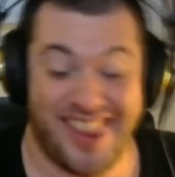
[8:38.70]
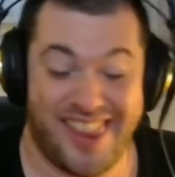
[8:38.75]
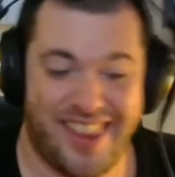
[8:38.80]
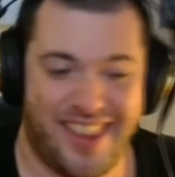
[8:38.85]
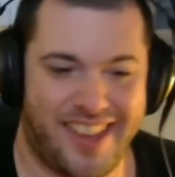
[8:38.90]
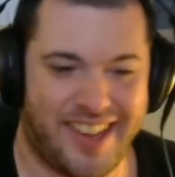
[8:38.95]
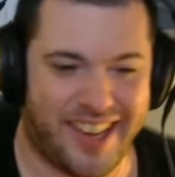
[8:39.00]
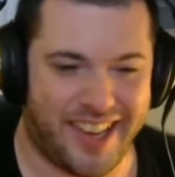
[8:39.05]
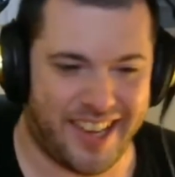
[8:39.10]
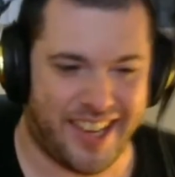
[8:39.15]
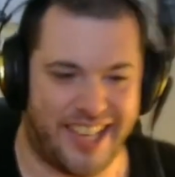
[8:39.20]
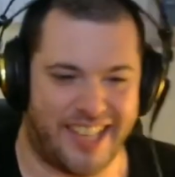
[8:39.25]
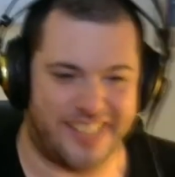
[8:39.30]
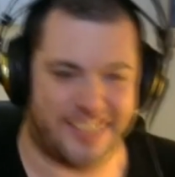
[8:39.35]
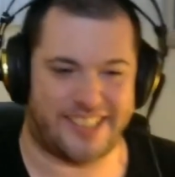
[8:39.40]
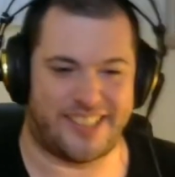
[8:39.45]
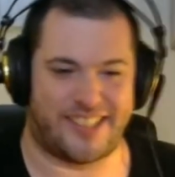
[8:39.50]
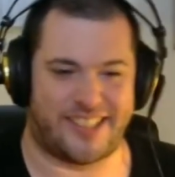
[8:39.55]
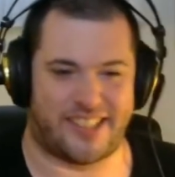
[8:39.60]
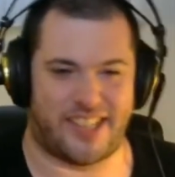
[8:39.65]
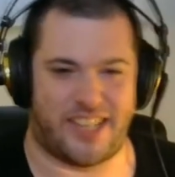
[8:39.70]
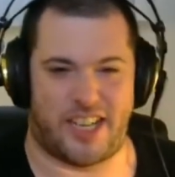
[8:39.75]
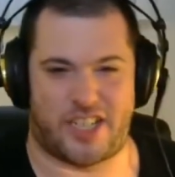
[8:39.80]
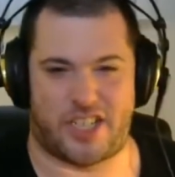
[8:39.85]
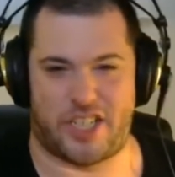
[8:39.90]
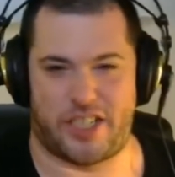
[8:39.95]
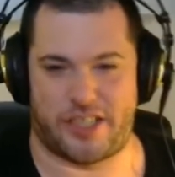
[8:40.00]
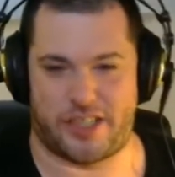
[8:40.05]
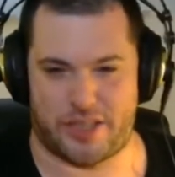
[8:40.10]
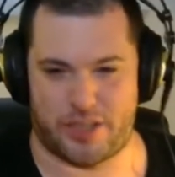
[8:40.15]
He is
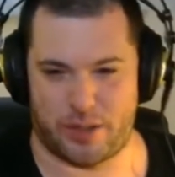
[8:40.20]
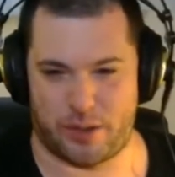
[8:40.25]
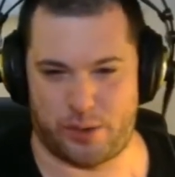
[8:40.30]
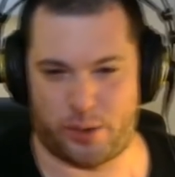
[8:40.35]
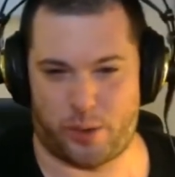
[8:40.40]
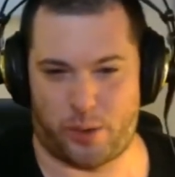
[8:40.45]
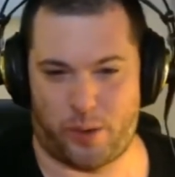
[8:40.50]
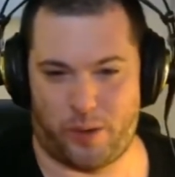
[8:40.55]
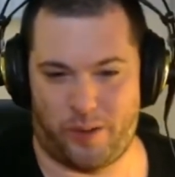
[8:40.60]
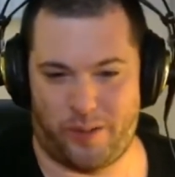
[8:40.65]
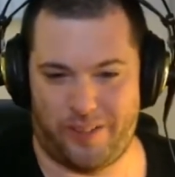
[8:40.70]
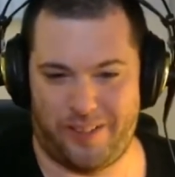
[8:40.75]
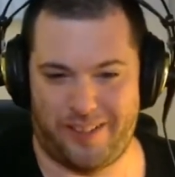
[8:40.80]
such a tool.